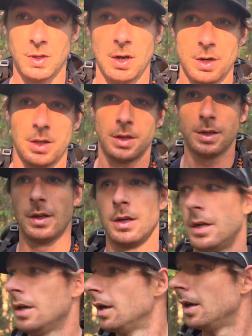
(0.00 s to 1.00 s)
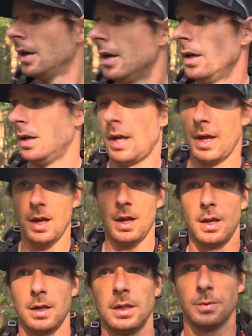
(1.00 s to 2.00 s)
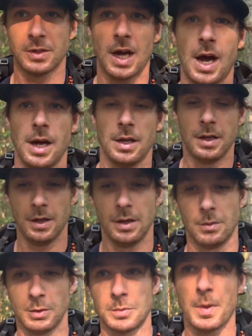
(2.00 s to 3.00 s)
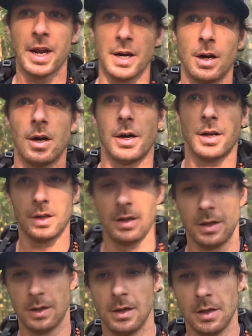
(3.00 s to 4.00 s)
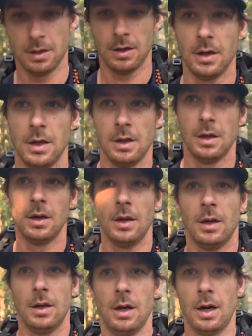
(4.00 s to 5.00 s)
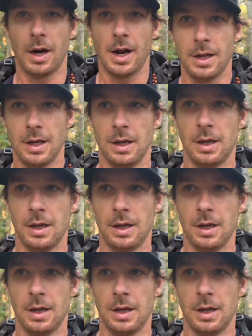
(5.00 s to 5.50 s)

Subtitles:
hard and it was hot, which made it hard. All right,